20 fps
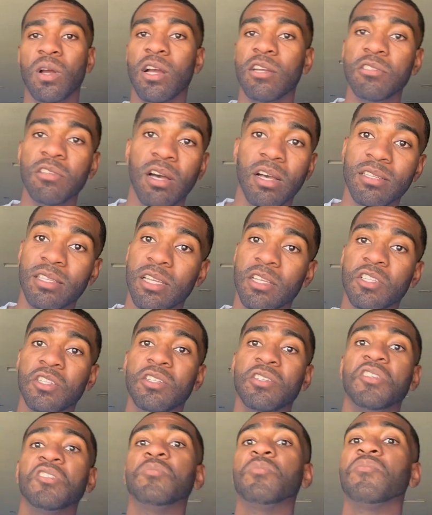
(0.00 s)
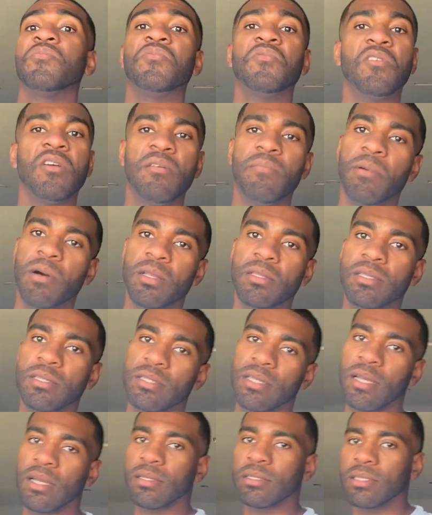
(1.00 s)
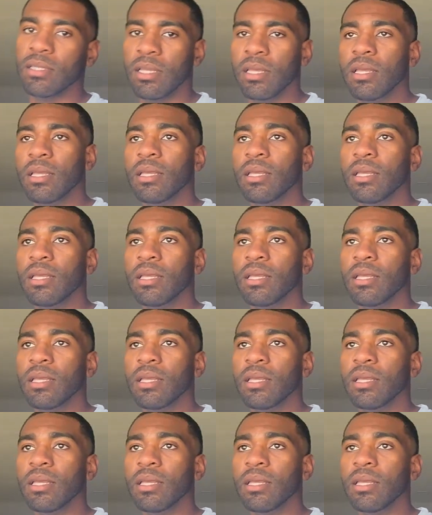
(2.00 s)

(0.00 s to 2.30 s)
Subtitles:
I talked to engineers before I bought this house,